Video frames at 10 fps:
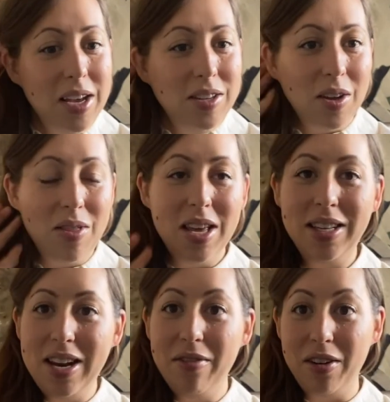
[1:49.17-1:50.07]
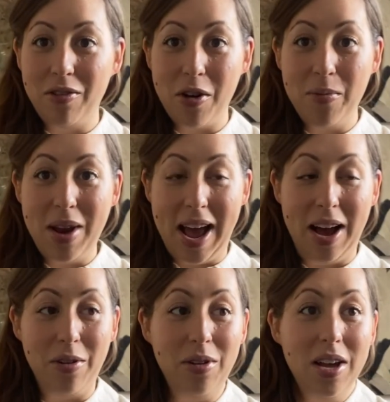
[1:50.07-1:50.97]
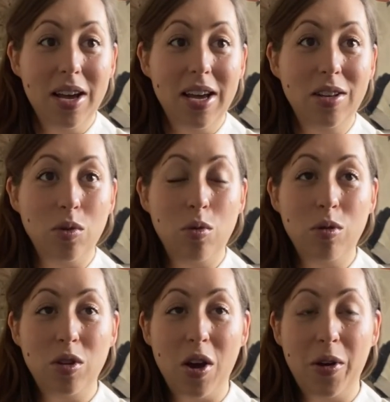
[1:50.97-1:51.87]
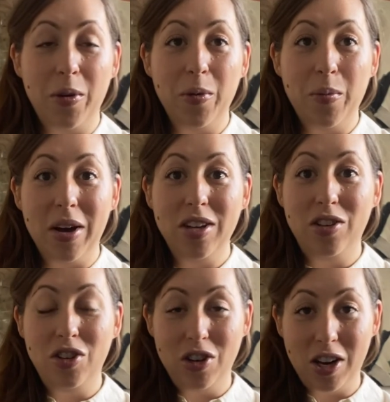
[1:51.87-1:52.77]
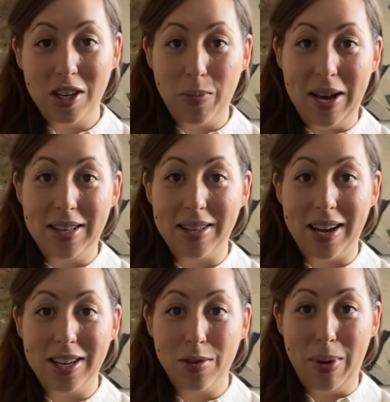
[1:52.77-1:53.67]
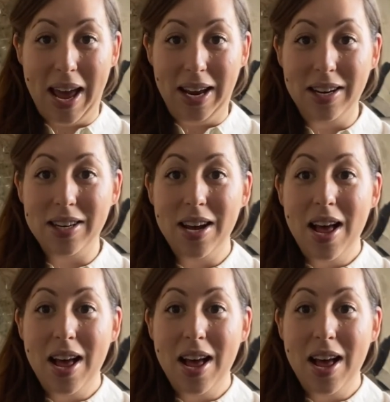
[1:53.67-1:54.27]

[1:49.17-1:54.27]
So this living room now is also my studio space, as I explained.